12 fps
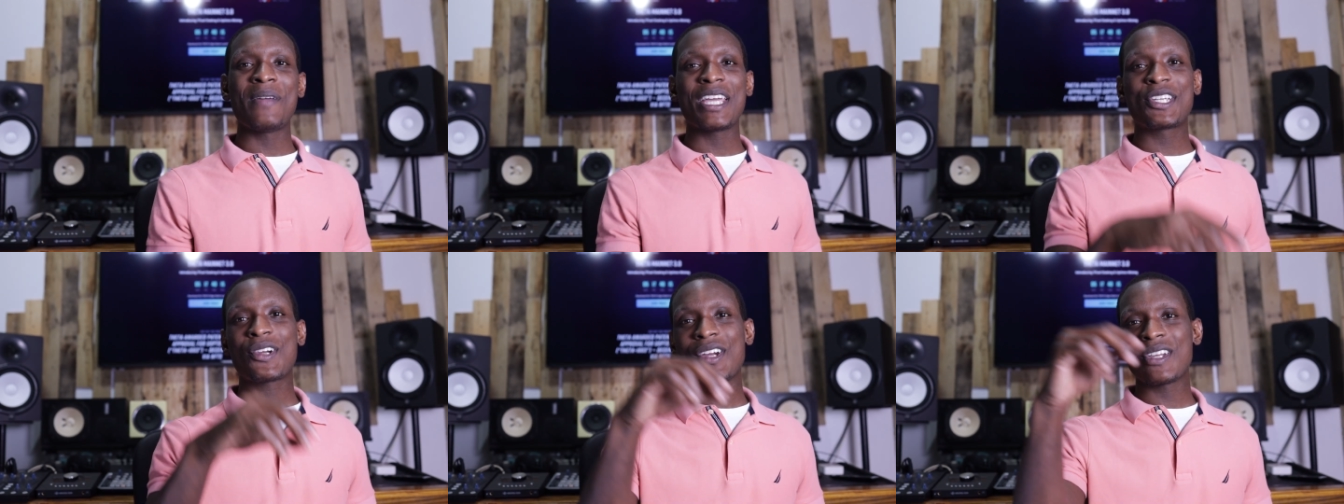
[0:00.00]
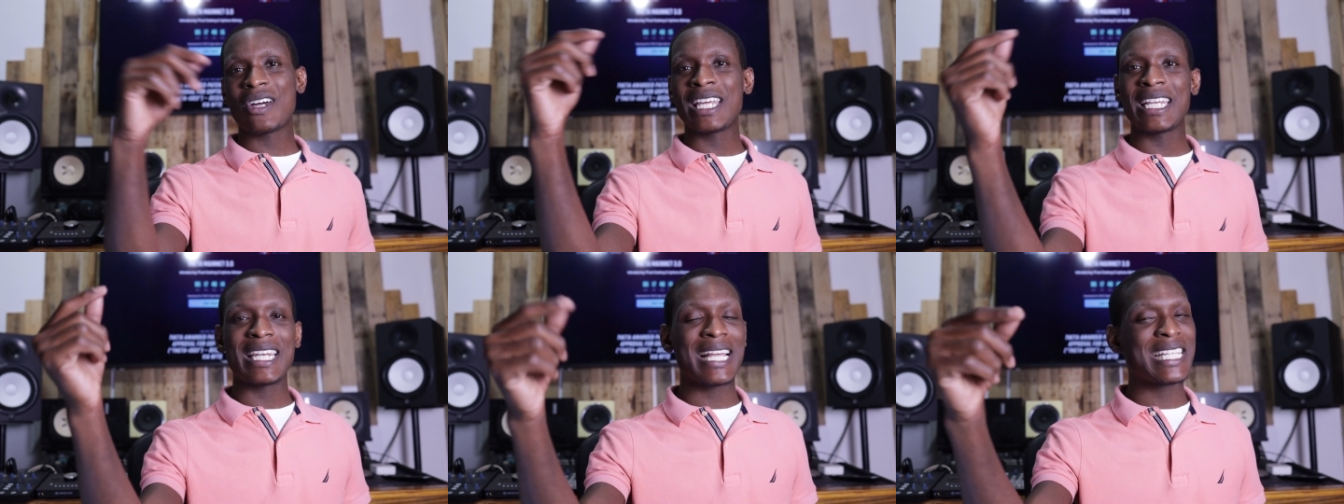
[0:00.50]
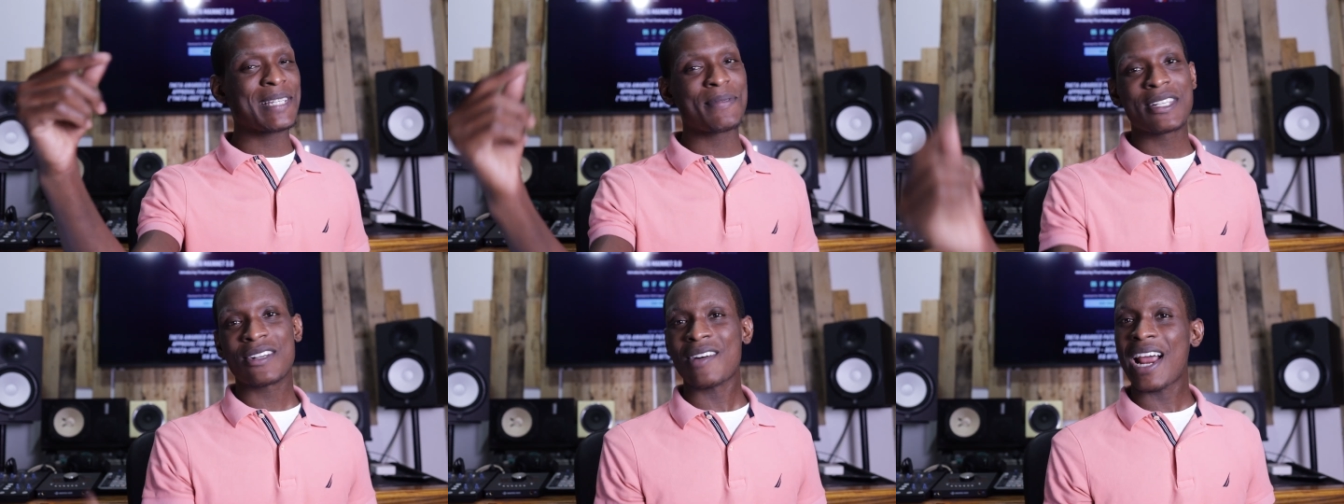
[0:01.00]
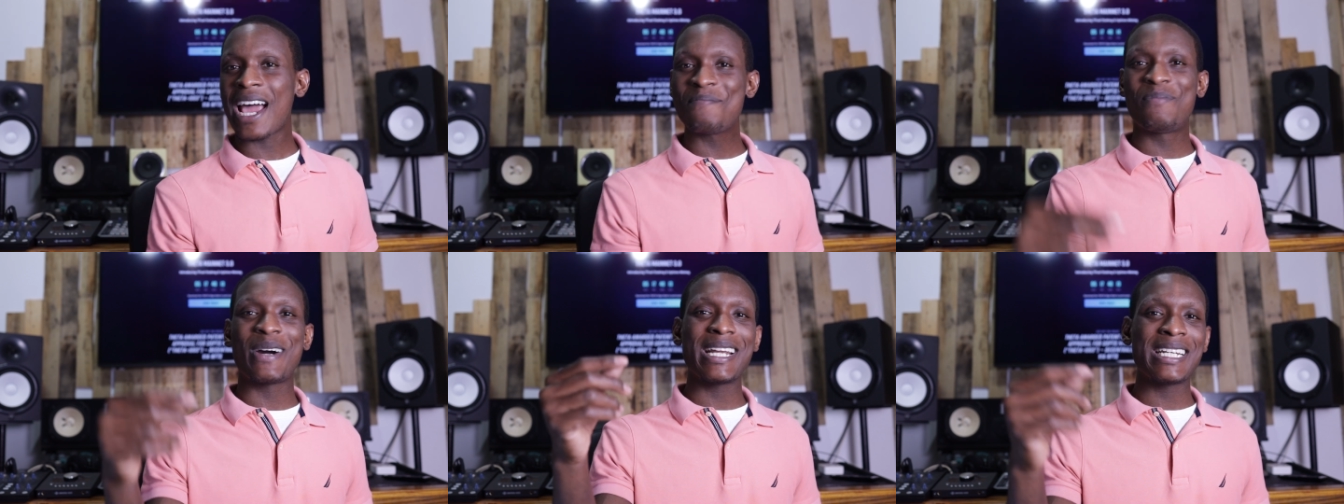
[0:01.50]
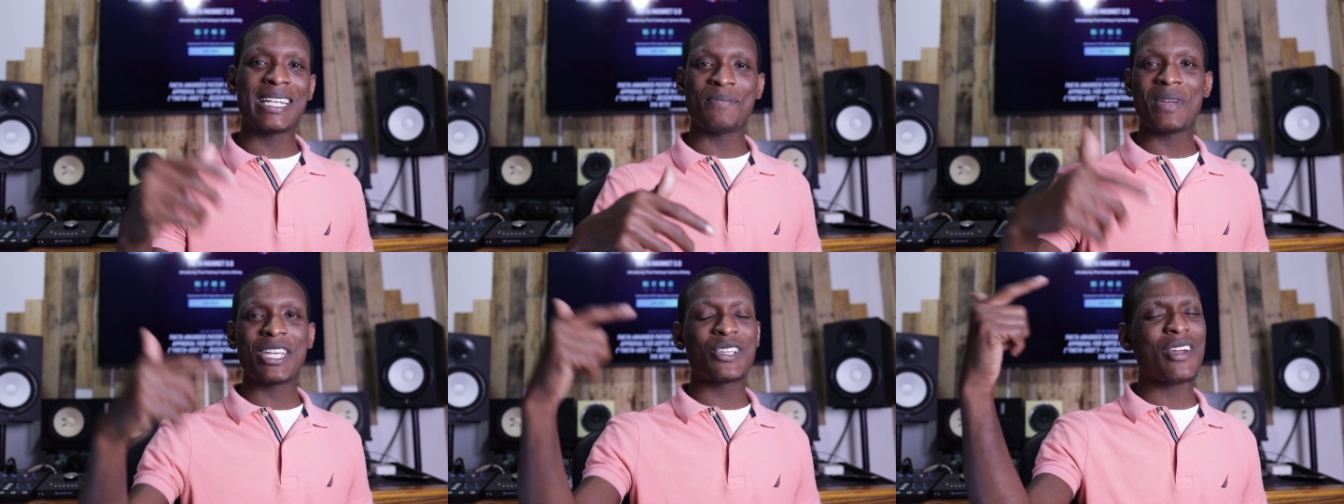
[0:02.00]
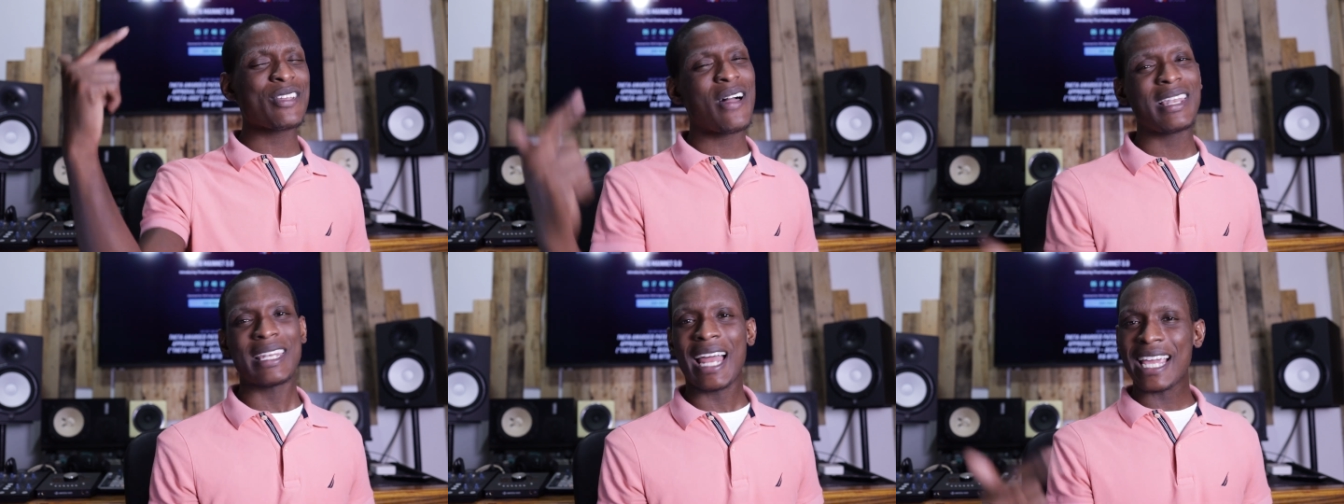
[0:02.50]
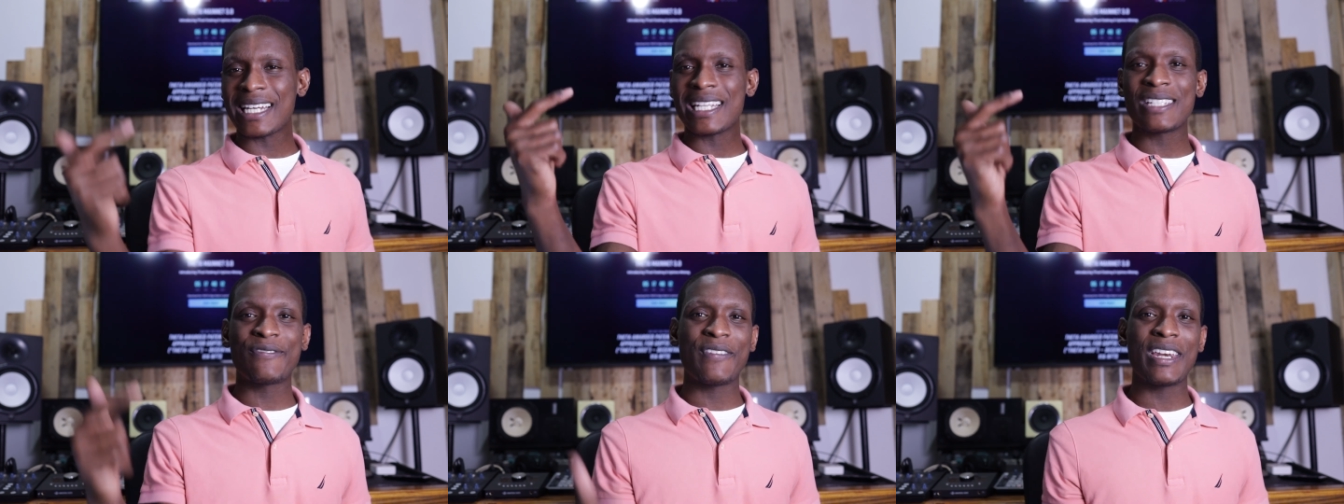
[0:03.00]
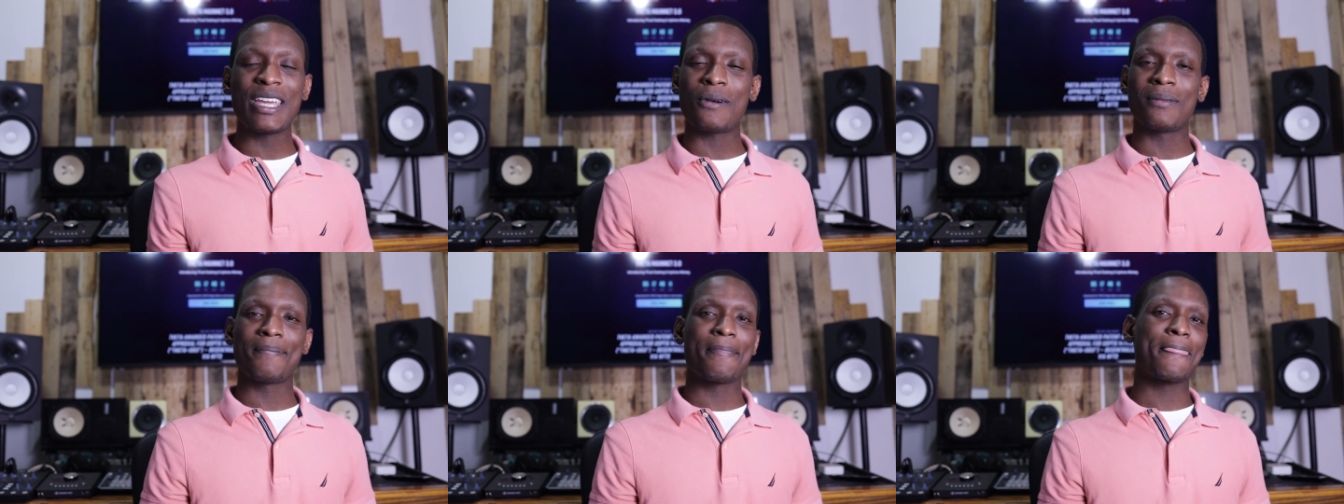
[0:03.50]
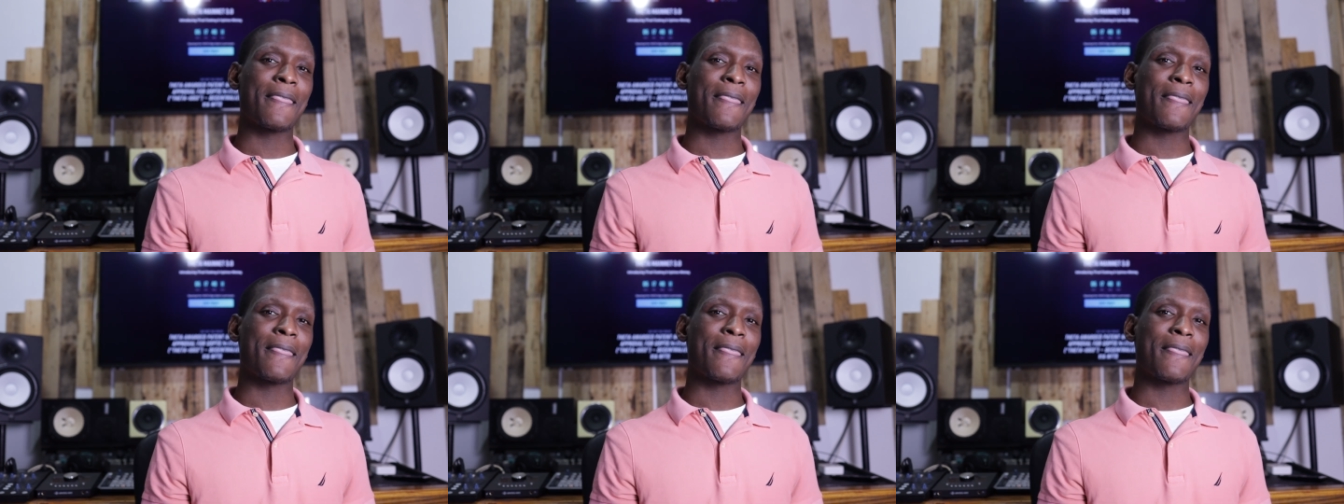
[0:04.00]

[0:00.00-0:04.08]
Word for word: Make sure y'all hit that subscribe button. Make sure y'all like this video.